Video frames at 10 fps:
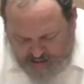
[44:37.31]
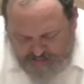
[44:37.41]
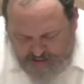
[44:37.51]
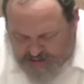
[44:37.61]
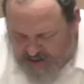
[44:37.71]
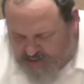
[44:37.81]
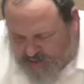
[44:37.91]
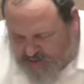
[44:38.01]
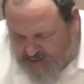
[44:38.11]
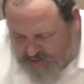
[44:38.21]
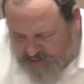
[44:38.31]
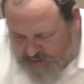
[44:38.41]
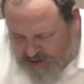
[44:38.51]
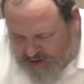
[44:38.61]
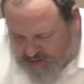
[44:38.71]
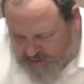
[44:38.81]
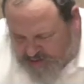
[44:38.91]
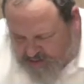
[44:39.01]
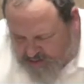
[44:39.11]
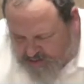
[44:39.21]
Maybe that's why it's also not
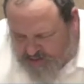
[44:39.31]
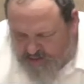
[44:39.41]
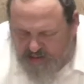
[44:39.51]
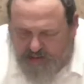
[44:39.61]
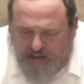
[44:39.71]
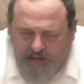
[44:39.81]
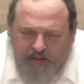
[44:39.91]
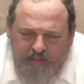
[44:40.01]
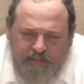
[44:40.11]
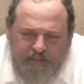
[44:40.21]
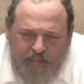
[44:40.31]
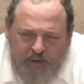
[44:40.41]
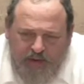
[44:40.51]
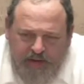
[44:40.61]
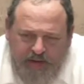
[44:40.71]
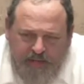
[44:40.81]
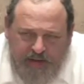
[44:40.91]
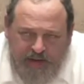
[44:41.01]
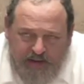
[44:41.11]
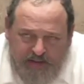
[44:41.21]
muksa,
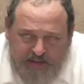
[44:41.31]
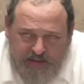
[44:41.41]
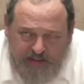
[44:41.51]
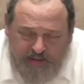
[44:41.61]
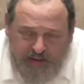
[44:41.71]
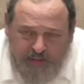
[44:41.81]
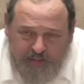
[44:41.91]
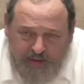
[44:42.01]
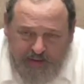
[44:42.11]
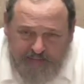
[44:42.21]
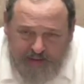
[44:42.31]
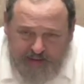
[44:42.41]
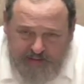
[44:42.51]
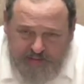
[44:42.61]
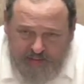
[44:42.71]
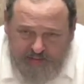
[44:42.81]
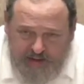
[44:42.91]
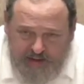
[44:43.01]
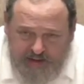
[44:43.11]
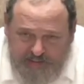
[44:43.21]
because you don't really have an isser of
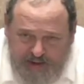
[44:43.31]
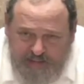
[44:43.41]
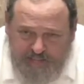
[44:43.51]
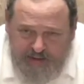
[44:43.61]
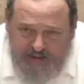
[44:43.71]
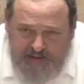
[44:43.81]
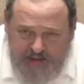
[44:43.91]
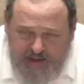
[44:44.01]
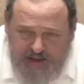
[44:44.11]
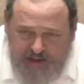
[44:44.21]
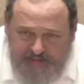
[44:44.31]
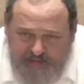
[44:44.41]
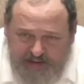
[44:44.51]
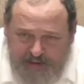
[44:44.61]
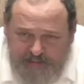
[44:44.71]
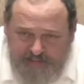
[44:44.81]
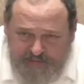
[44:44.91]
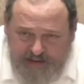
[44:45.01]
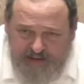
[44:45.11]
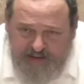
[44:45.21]
heating them up, because you're not going to have the same
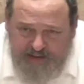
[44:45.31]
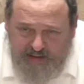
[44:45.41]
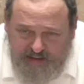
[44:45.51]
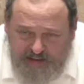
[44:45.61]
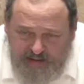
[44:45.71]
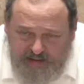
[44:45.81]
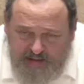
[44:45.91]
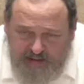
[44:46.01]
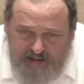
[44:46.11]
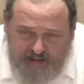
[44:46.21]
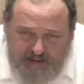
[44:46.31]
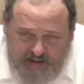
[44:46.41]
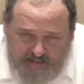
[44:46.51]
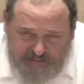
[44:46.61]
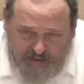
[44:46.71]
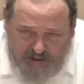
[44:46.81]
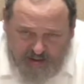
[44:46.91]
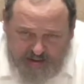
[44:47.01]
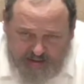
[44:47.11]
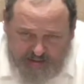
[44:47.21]
effect of
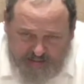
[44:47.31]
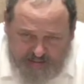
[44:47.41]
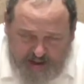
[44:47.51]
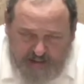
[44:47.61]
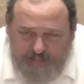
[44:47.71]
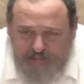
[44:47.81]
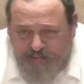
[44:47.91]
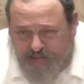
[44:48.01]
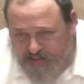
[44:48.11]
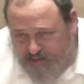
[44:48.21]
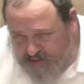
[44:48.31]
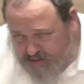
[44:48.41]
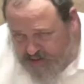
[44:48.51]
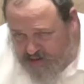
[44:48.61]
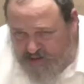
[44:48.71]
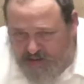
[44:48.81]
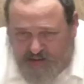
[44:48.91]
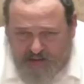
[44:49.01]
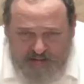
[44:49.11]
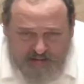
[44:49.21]
hardening them up
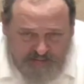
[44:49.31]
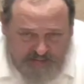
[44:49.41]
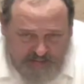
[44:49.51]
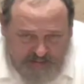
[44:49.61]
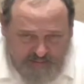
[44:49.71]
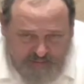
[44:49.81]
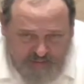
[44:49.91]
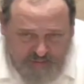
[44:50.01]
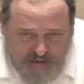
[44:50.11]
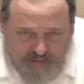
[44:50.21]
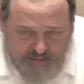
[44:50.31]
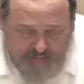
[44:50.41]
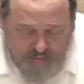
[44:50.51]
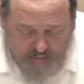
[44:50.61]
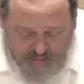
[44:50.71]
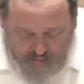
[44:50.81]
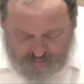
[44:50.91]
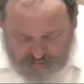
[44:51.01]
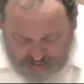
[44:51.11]
until if you try to pour cold